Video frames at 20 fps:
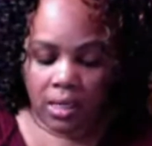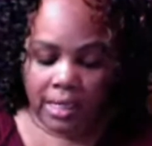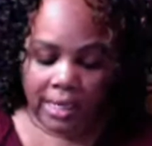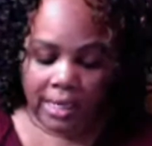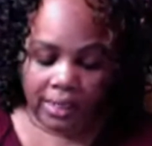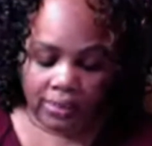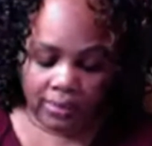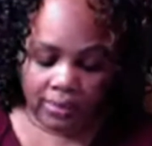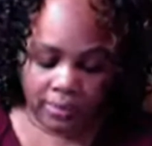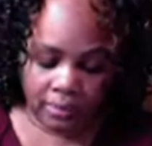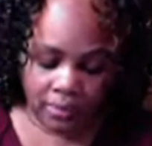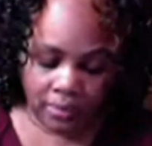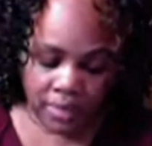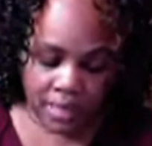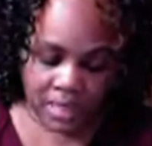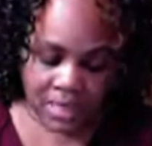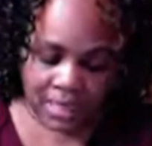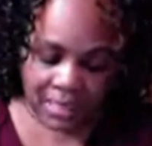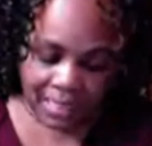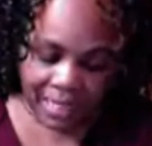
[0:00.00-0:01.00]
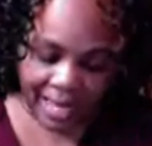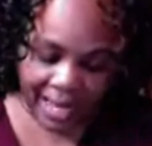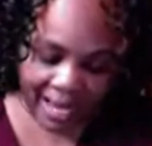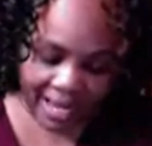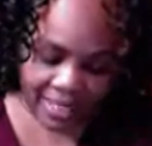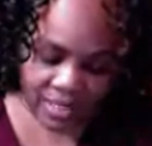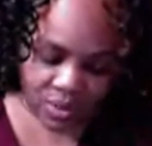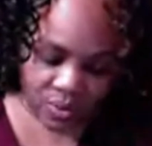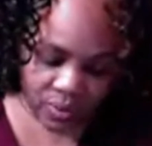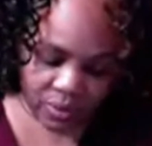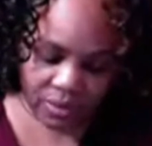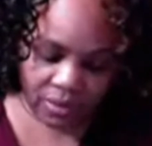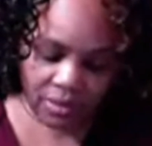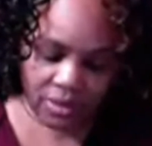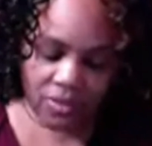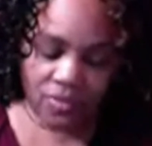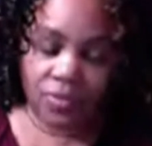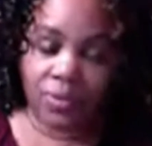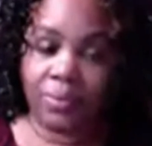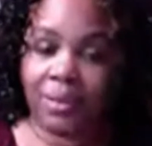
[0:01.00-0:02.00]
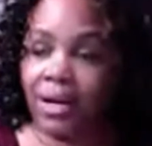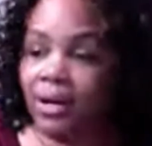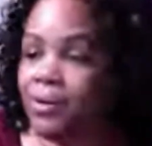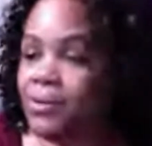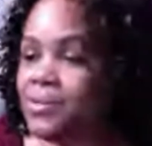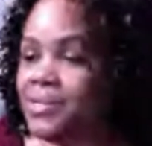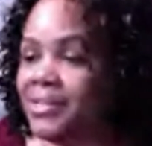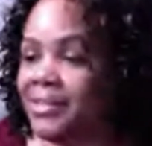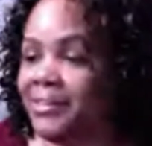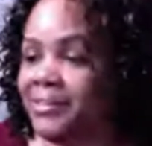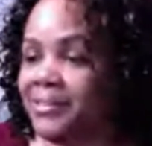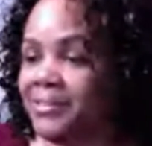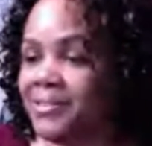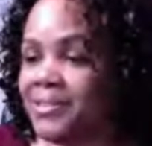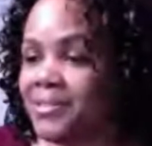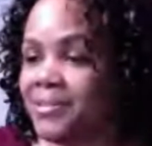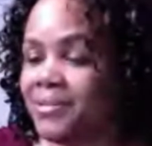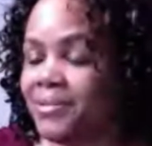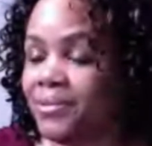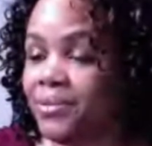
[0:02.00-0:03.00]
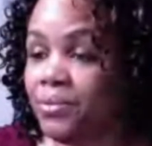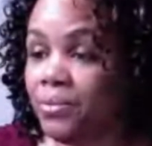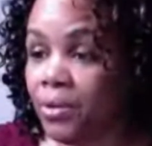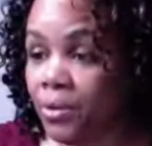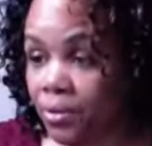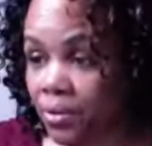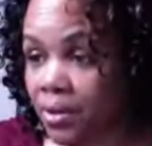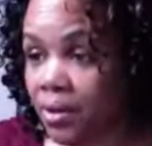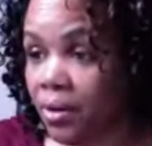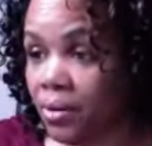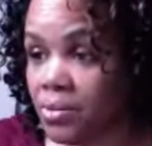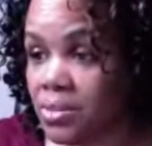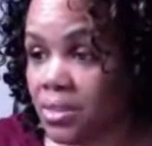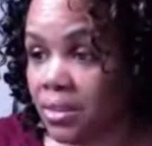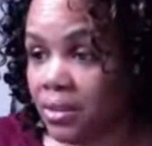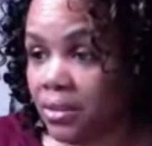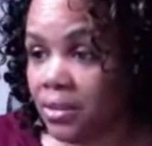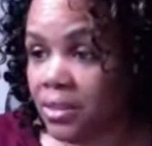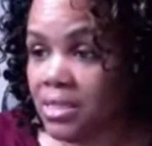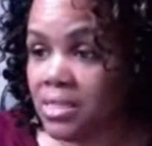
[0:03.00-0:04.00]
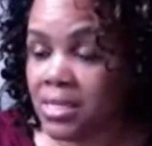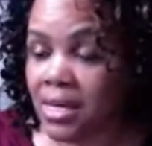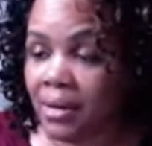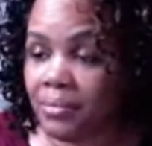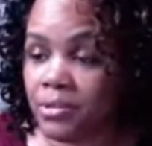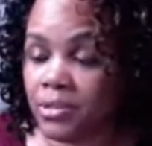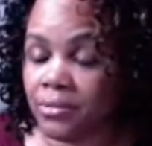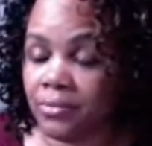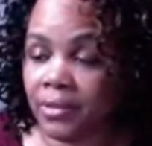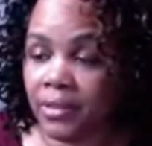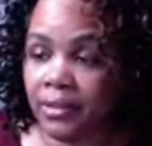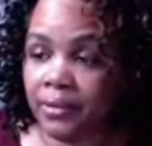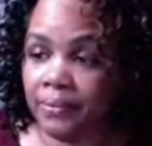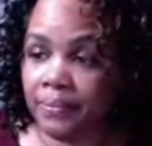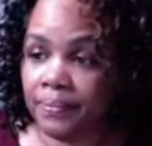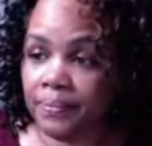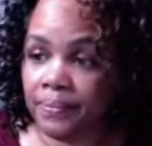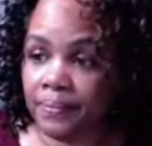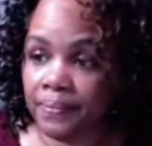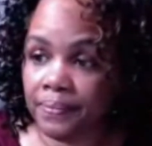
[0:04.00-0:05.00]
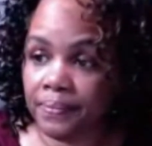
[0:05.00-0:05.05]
Now, this last one is for my wholesalers. You know you can wholesale a lease option, right?